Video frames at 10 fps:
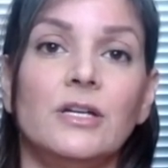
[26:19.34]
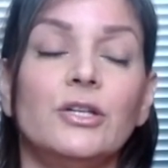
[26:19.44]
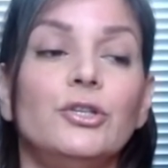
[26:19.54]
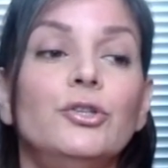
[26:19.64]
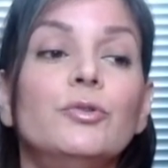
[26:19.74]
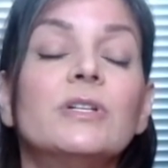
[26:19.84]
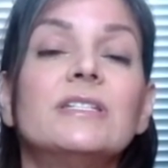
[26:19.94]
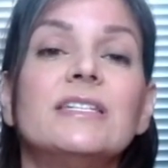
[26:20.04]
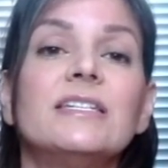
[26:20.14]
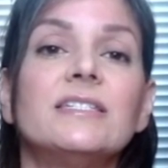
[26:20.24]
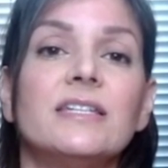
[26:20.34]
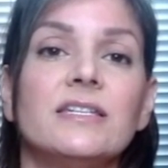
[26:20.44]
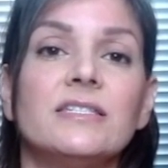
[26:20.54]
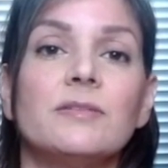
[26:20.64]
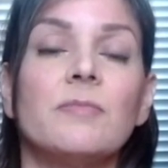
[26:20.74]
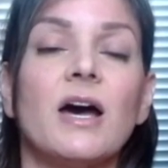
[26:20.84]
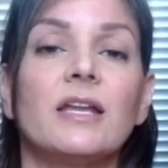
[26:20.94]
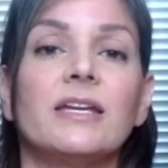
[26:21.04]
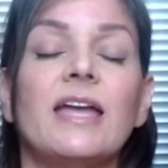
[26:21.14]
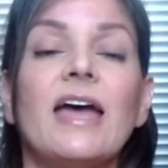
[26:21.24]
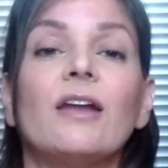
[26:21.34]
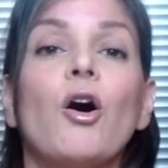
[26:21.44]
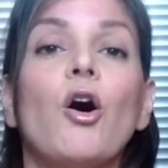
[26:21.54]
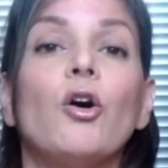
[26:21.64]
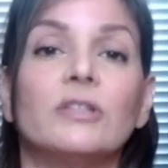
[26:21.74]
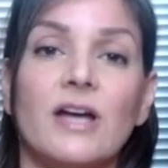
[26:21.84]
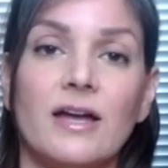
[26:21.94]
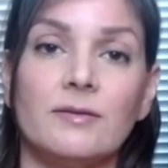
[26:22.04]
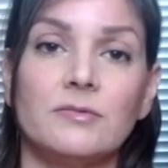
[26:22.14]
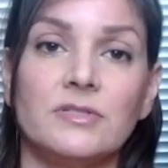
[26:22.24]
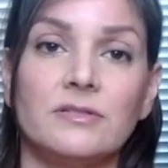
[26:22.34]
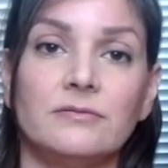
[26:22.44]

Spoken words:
You exist in samadhi at all times.